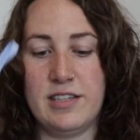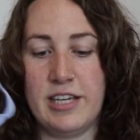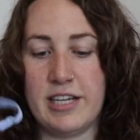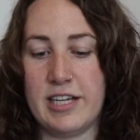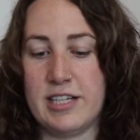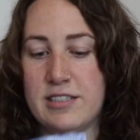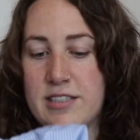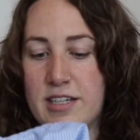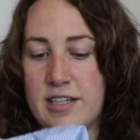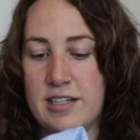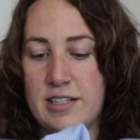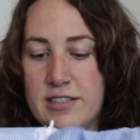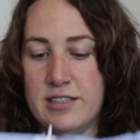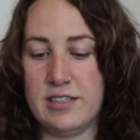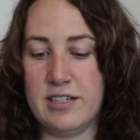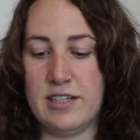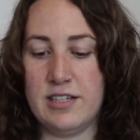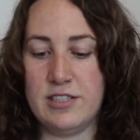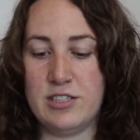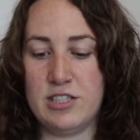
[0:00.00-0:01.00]
like I said, it's
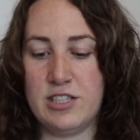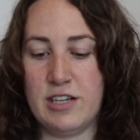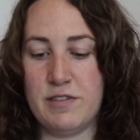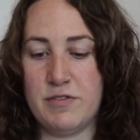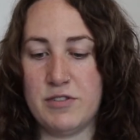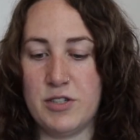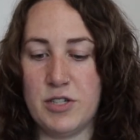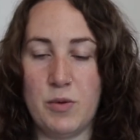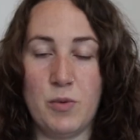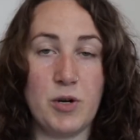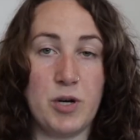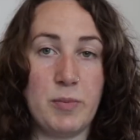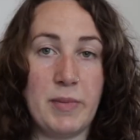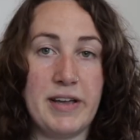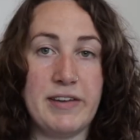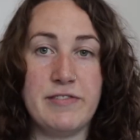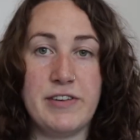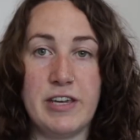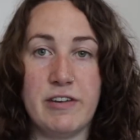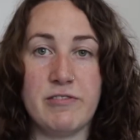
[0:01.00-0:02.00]
it's definitely one of
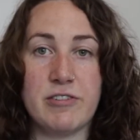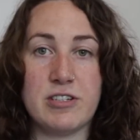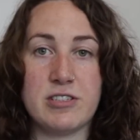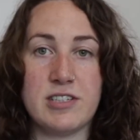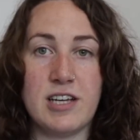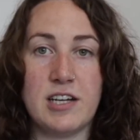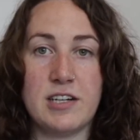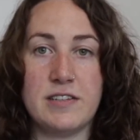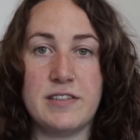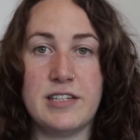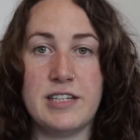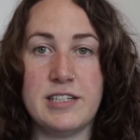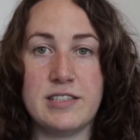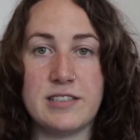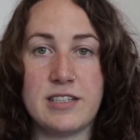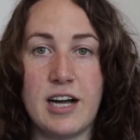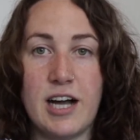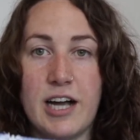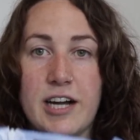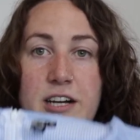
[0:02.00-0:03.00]
my favorites out of the
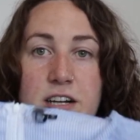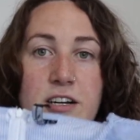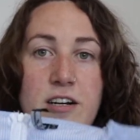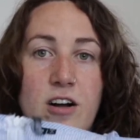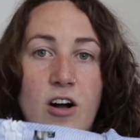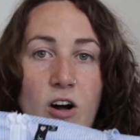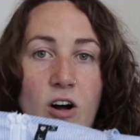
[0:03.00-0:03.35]
entire